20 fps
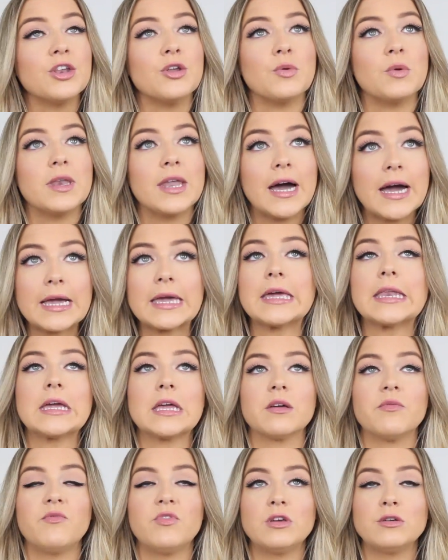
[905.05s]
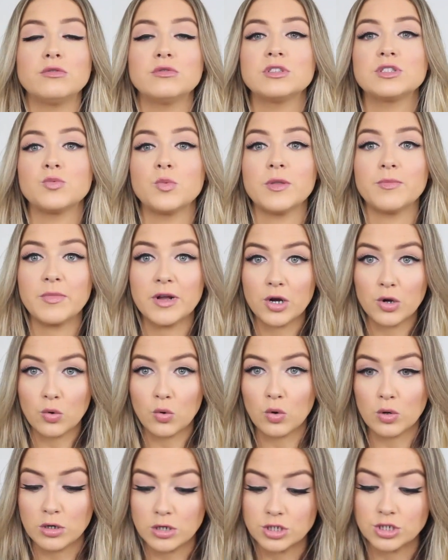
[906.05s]
Do not get it confused with
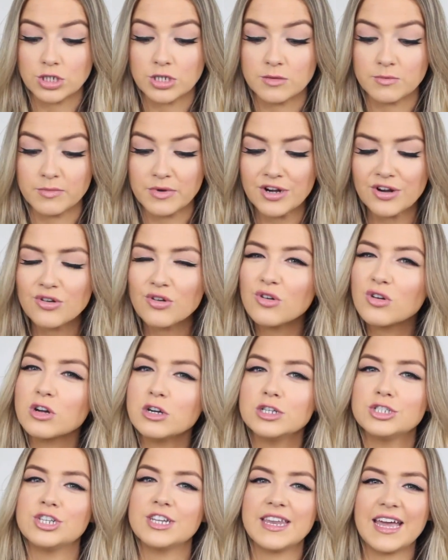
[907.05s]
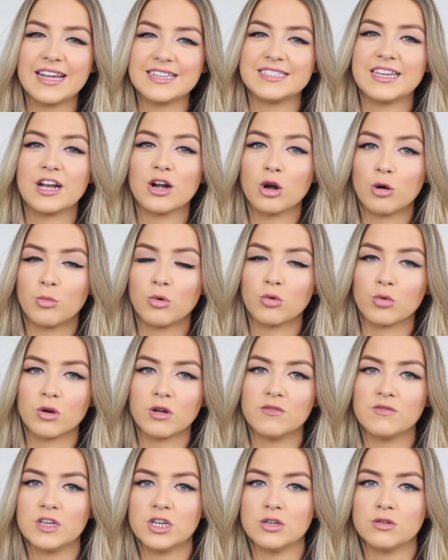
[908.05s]
Miracle Cushion. Miracle Cushion had terrible
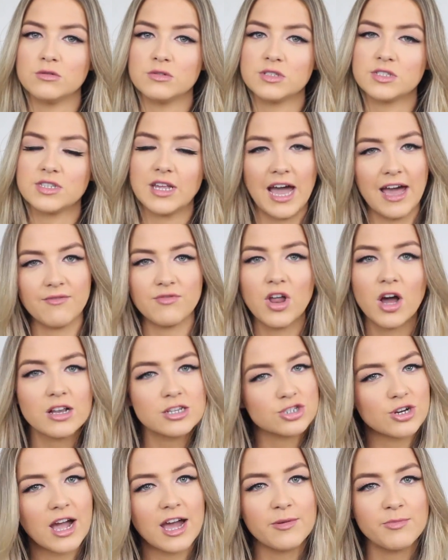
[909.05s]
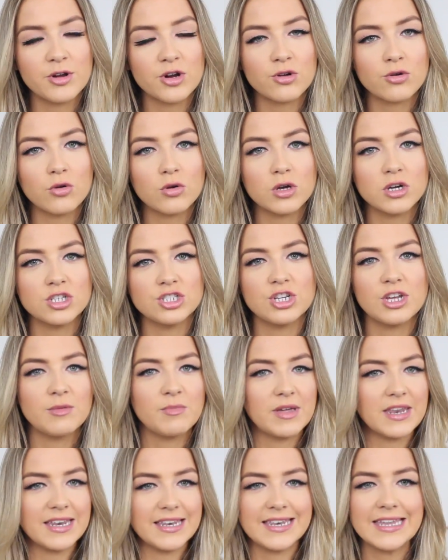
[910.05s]
reviews. I've not tried Miracle
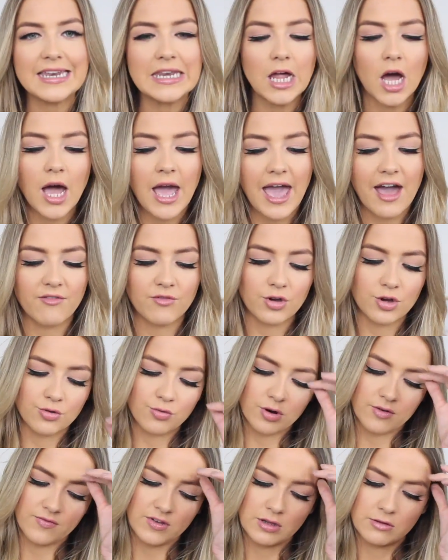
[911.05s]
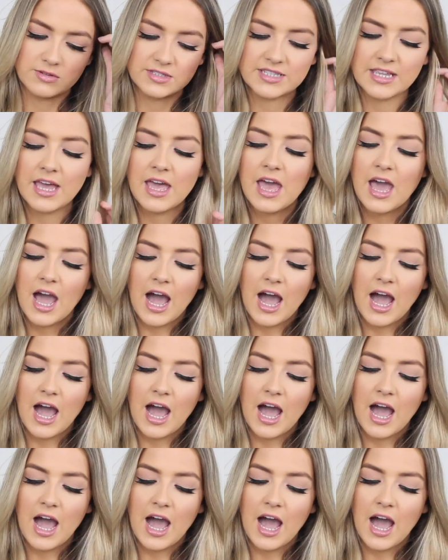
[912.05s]
Cushion, but it did not have good reviews.